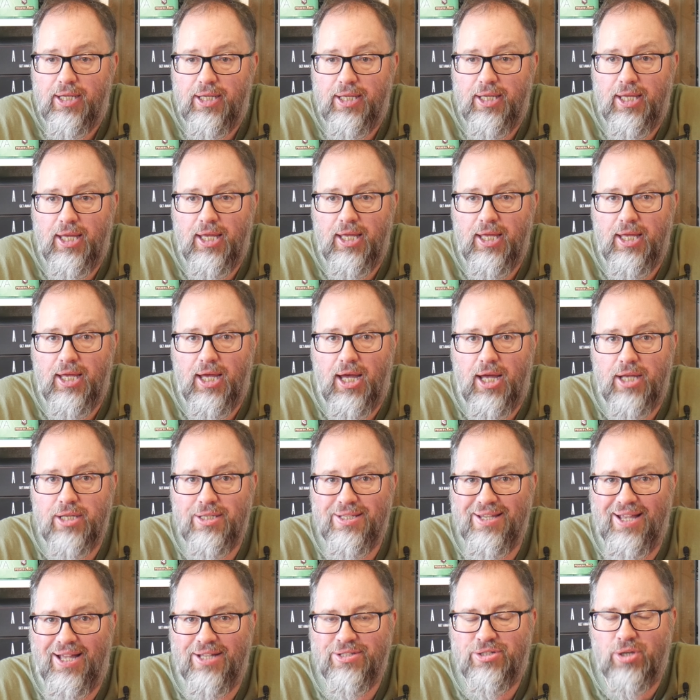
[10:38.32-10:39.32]

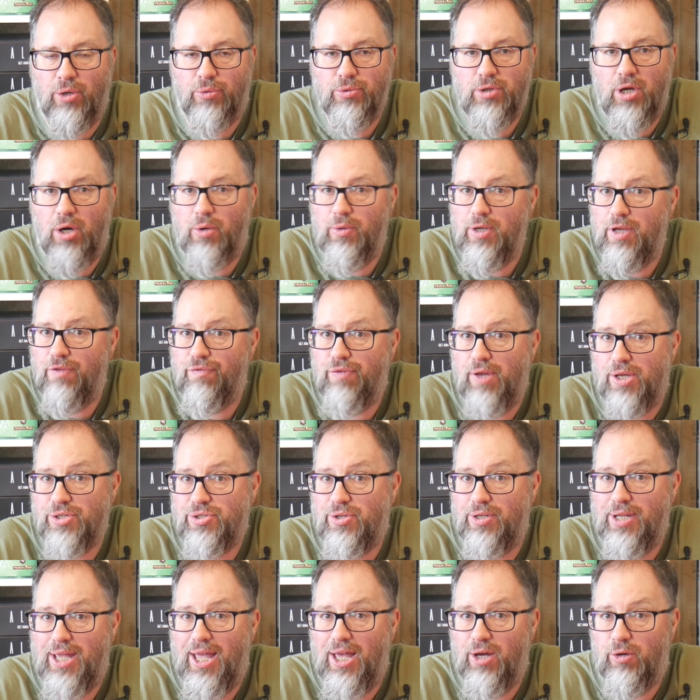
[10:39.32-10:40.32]
I don't know if that's
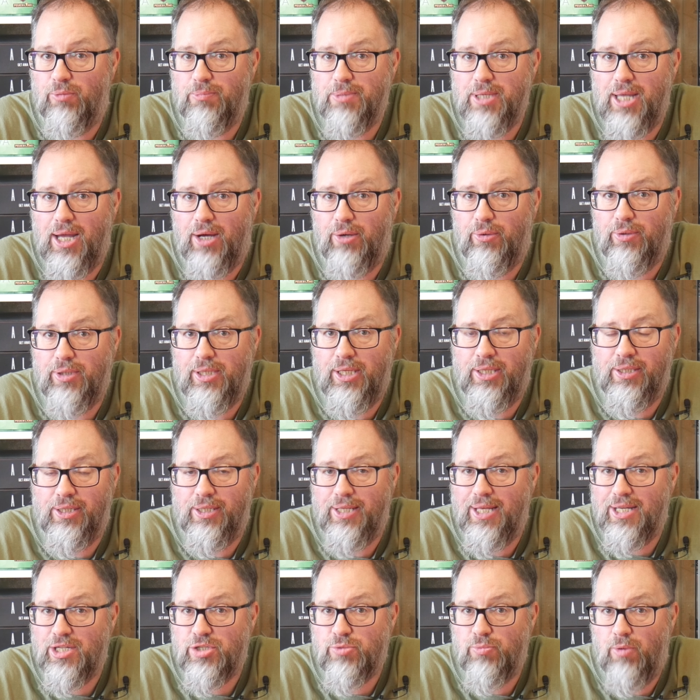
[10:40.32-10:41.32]
going to help me out in the
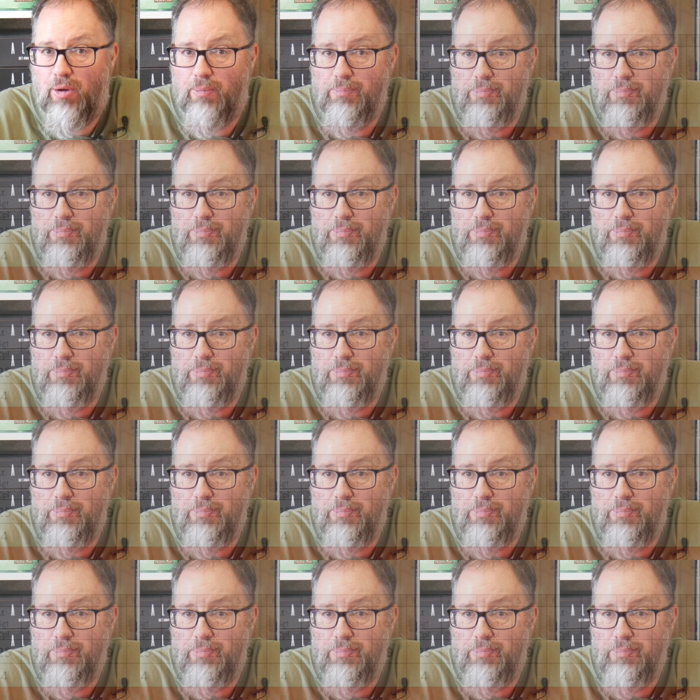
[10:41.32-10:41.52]
next one,